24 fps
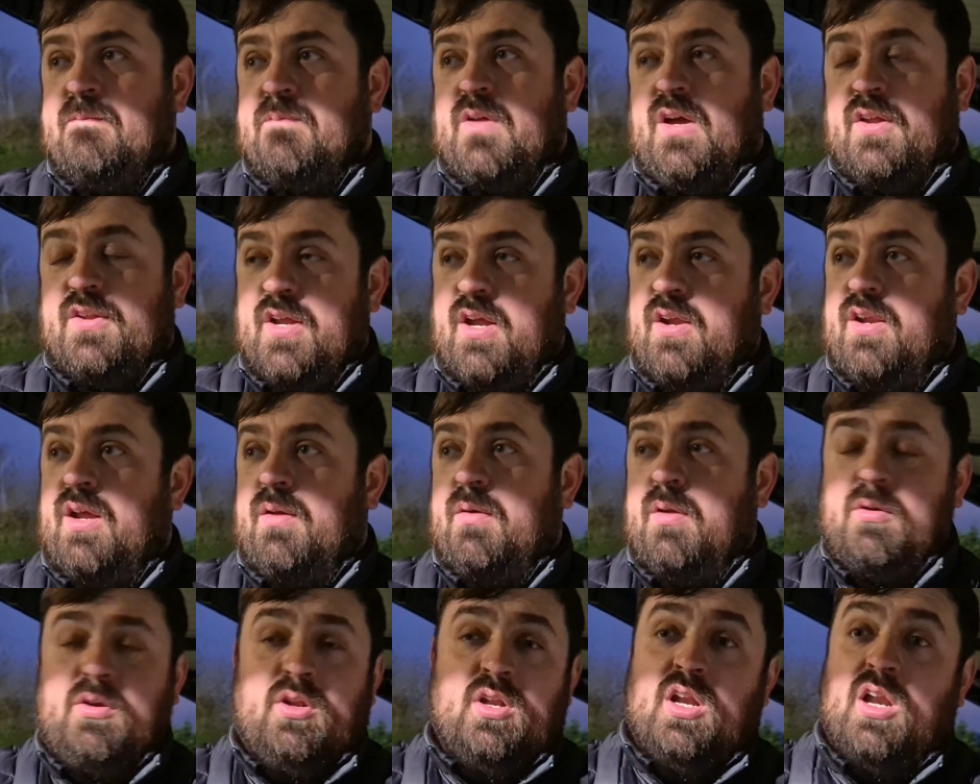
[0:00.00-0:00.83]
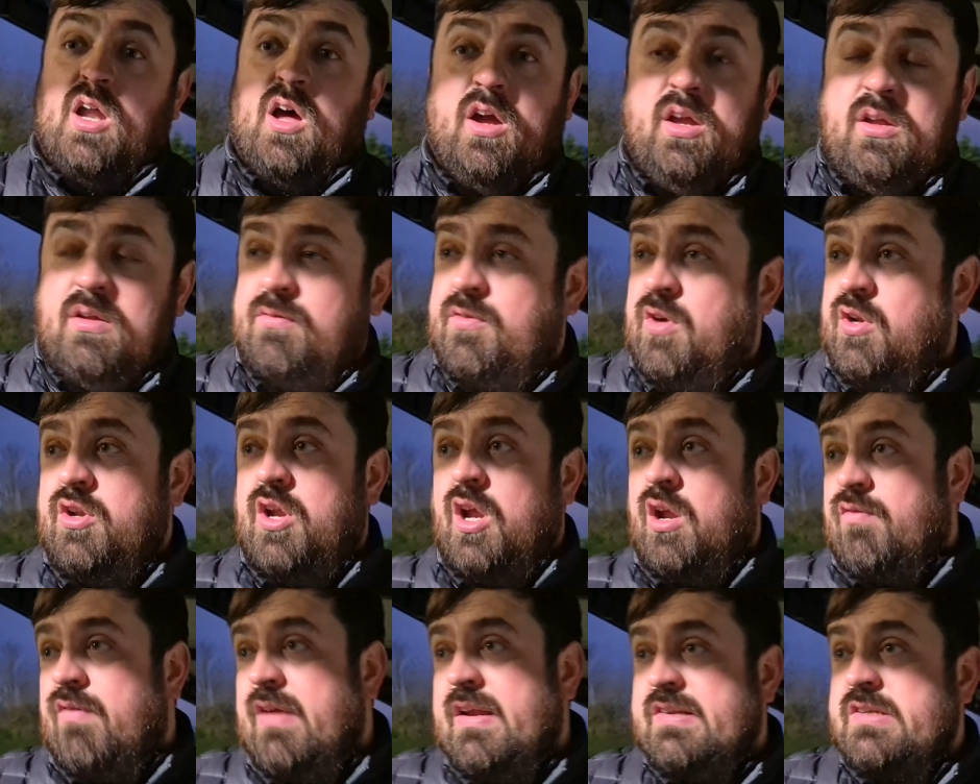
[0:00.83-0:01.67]
I don't know. I'm not going to lie. I've got
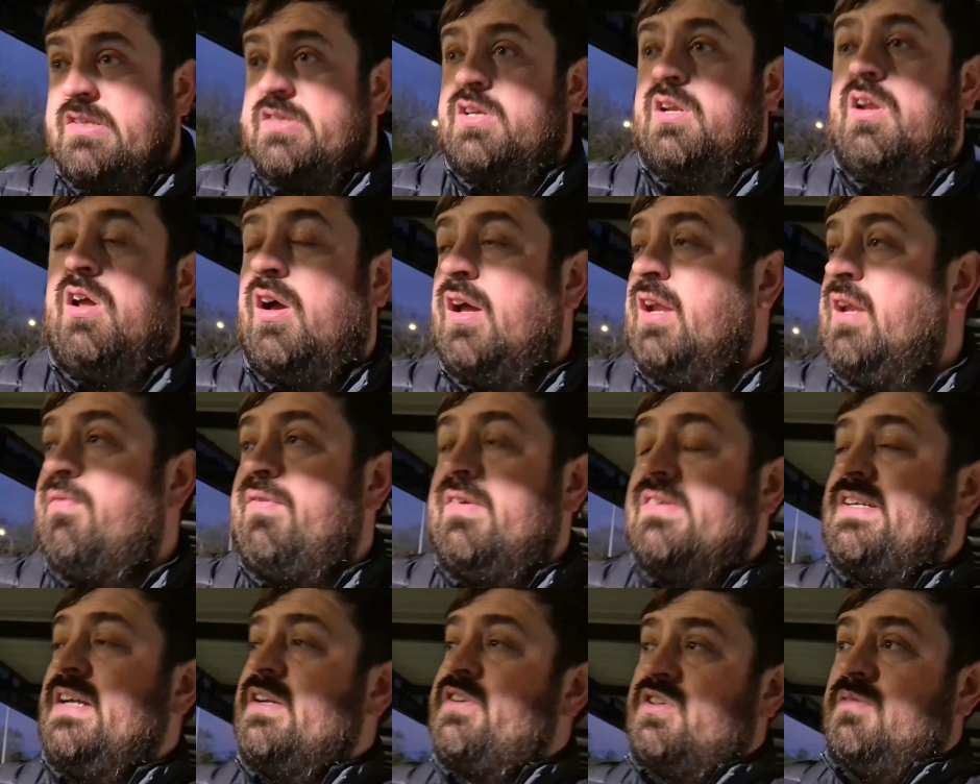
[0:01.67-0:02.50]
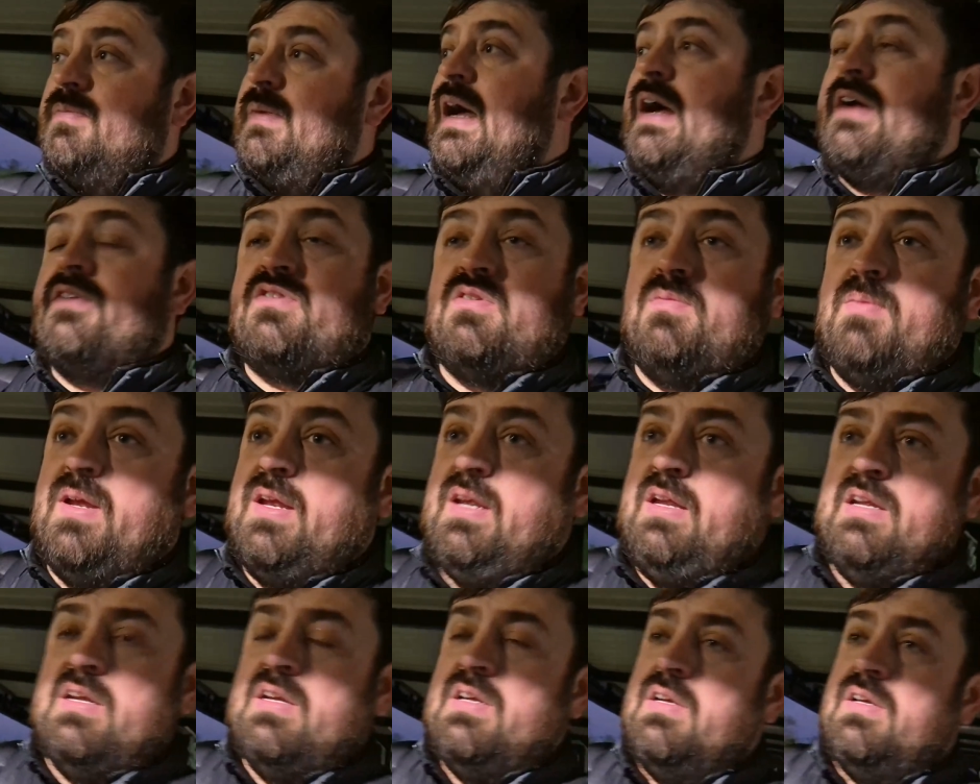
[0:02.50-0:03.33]
no reason to lie. And if he said something else to me,
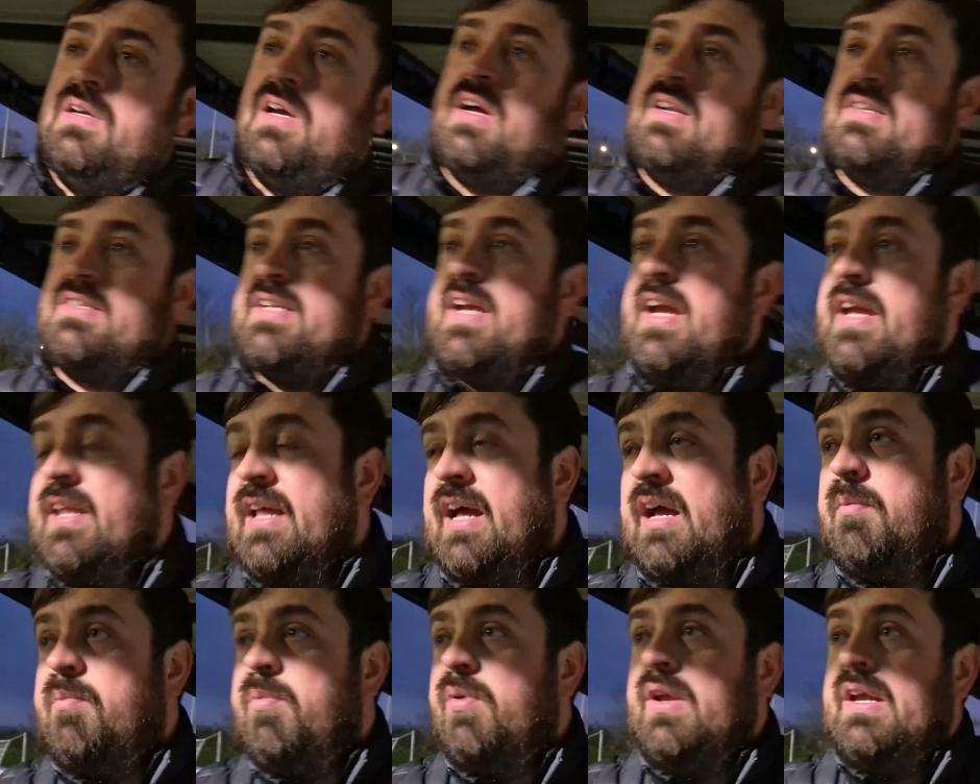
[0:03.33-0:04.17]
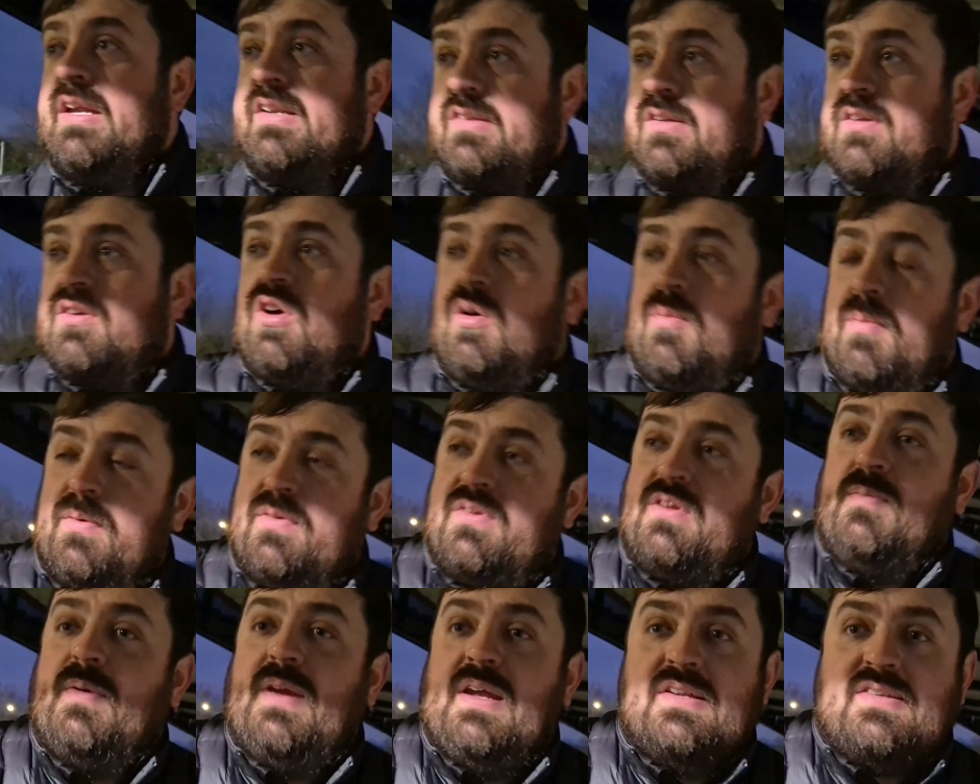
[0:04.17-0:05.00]
I'd say that. But he's come
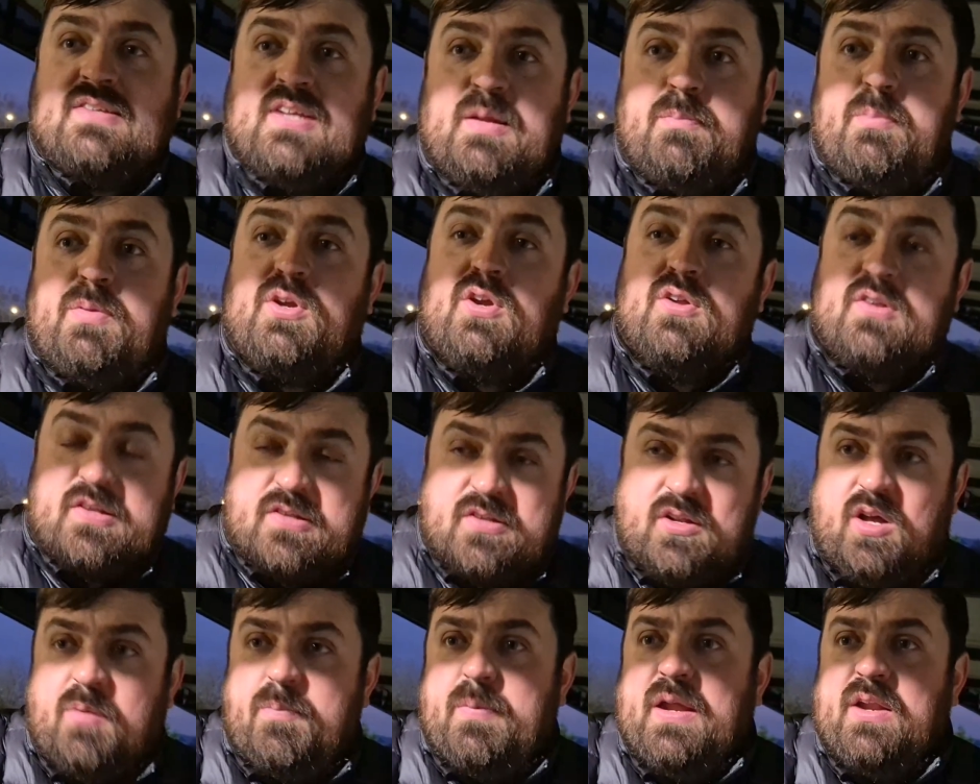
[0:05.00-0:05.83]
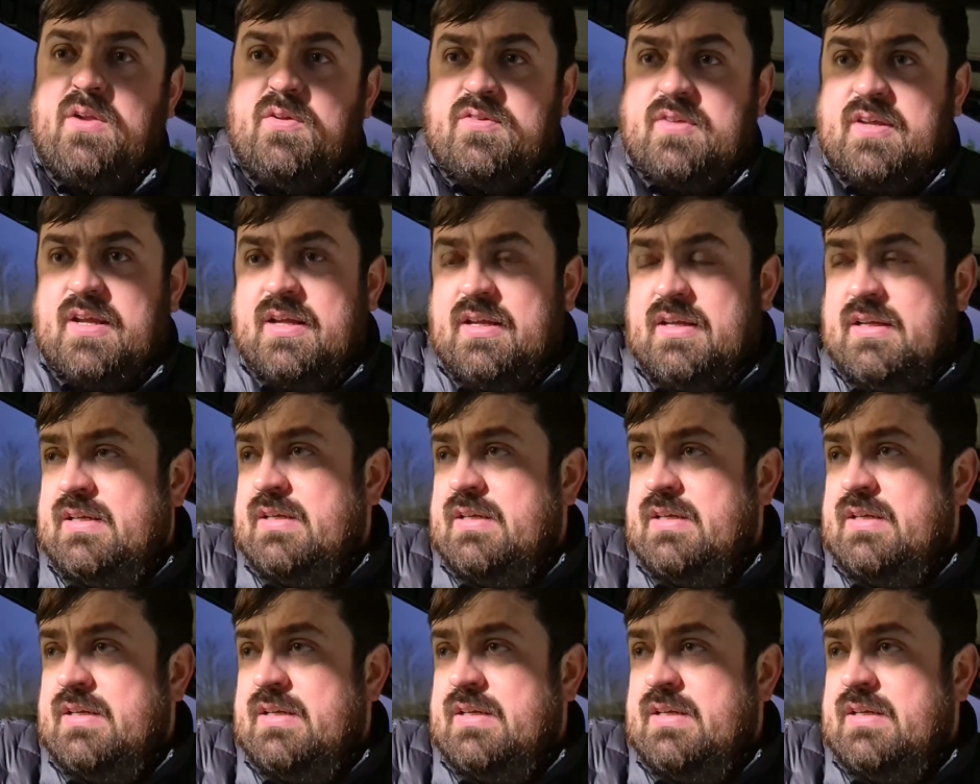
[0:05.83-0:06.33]
to me and said, "Because it's not a penalty."